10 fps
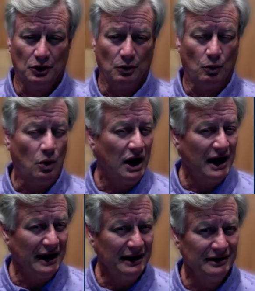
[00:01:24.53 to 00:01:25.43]

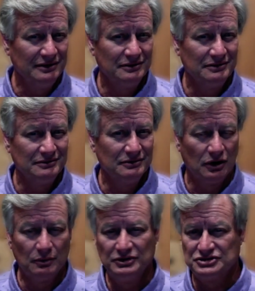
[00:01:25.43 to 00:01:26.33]
Why
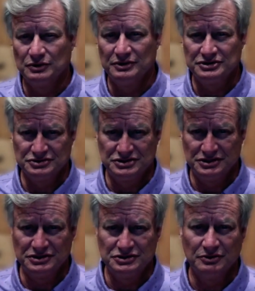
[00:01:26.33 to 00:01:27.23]
are we so interested
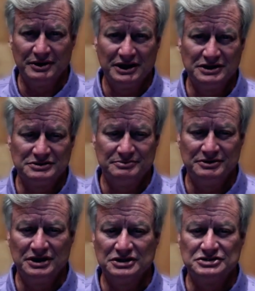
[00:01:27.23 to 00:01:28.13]
in domains?
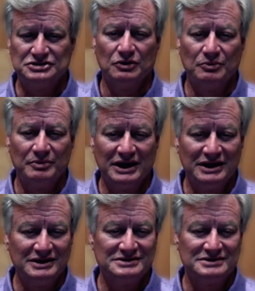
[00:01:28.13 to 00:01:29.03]
Because
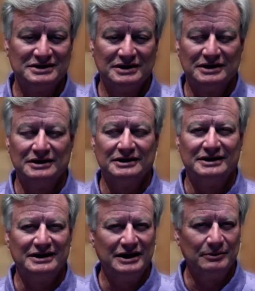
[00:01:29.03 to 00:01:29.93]
domains
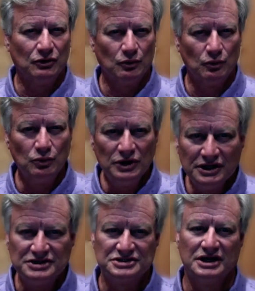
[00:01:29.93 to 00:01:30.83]
enable
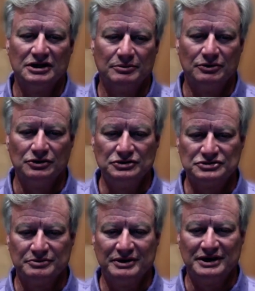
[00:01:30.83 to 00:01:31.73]
really scalable
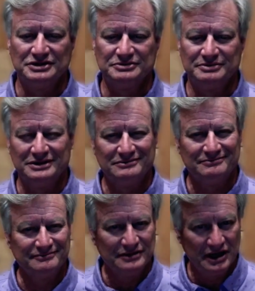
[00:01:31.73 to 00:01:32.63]
user management
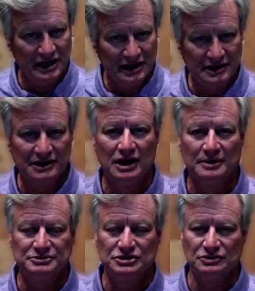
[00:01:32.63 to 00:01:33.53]
and an
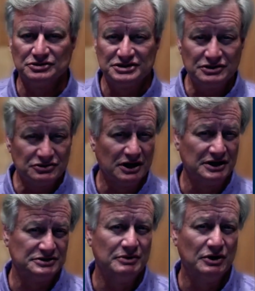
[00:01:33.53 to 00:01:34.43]
optional
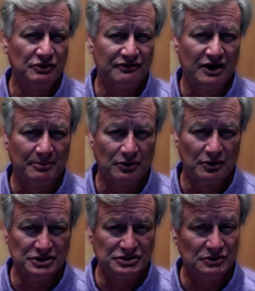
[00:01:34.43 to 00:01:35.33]
centralized mode of
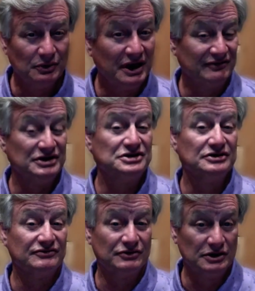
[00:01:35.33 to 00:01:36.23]
operation. We have a
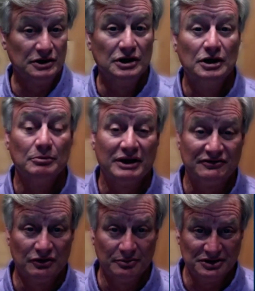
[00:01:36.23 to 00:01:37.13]
different
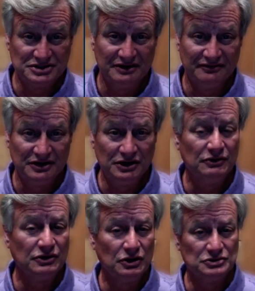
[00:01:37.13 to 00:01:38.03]
platform insight
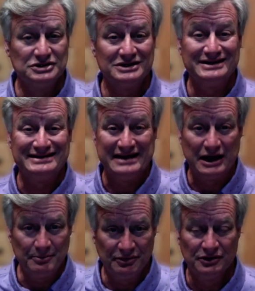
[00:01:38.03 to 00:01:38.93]
video that goes into
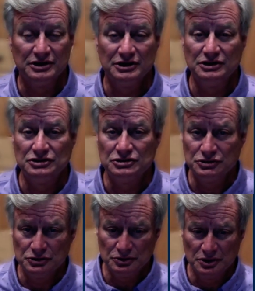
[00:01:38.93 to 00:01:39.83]
depth
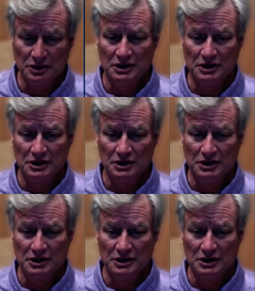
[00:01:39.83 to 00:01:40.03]
into